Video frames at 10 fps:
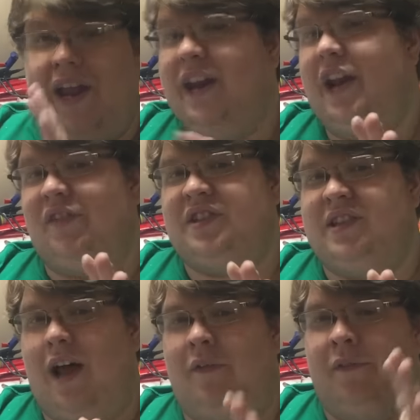in and of
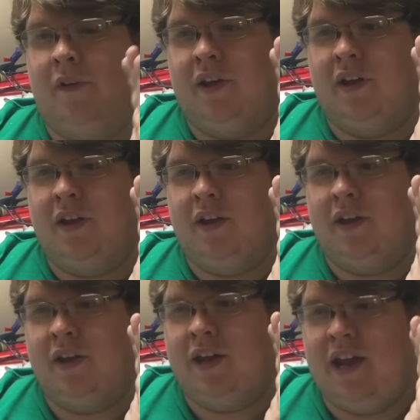itself,
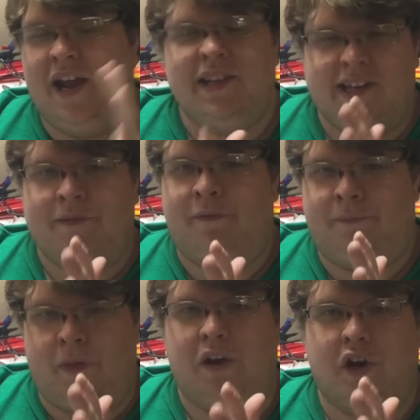is a
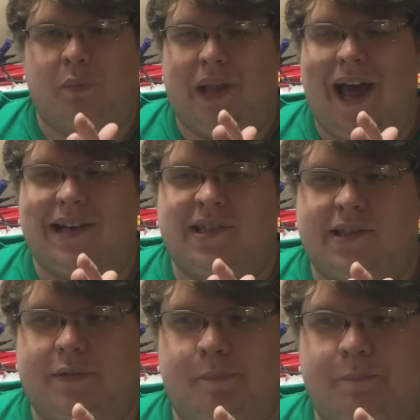Thunder
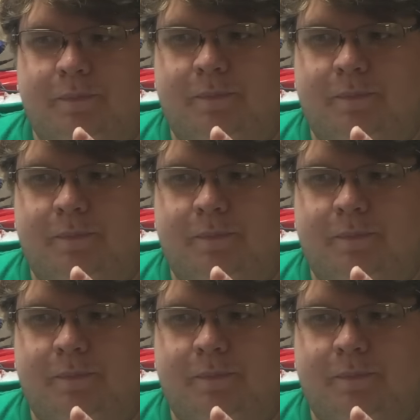Blast.